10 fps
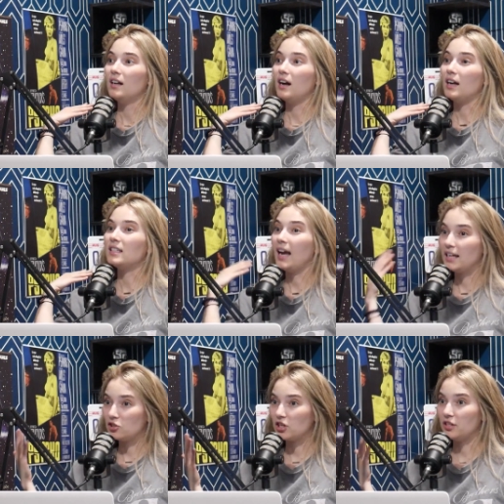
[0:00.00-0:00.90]

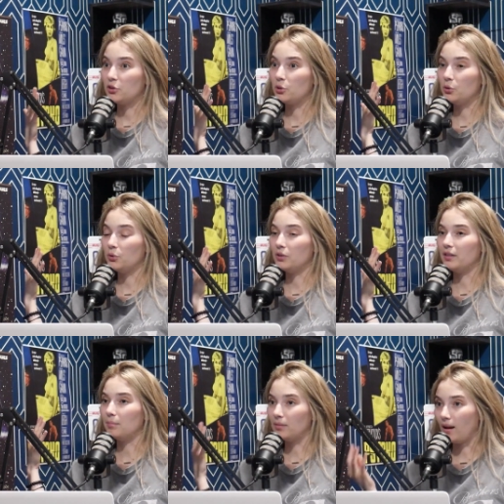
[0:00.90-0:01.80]
attention to
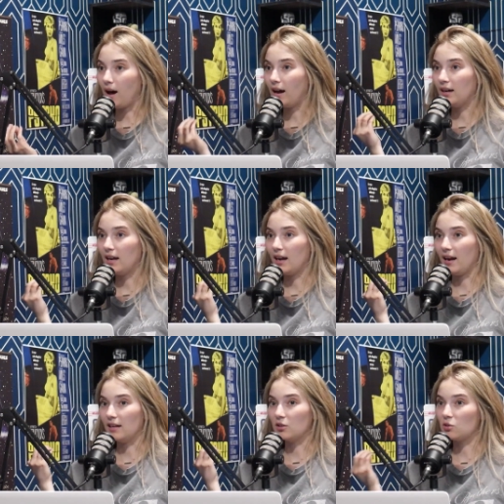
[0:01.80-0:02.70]
the plot
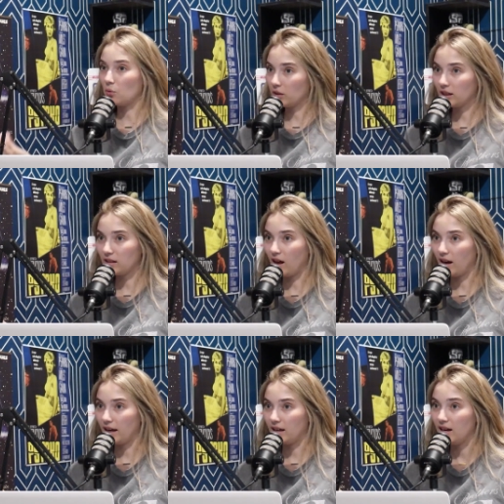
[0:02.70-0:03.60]
and
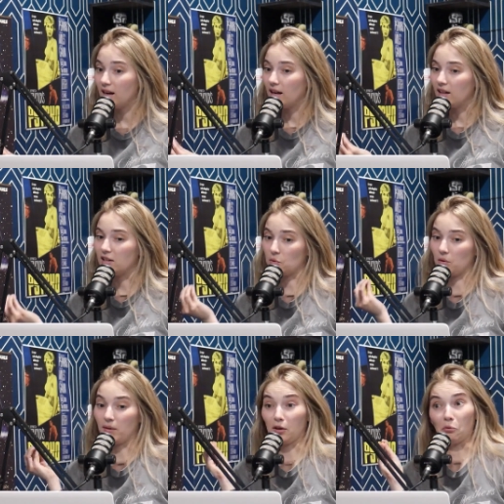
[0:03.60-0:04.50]
storyline, this would
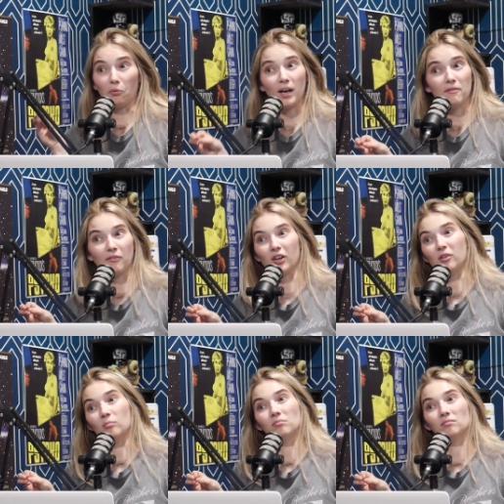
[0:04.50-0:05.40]
have been a great
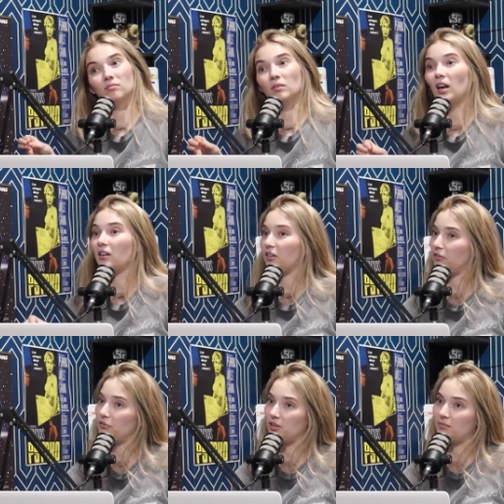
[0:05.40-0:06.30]
film, not a good film.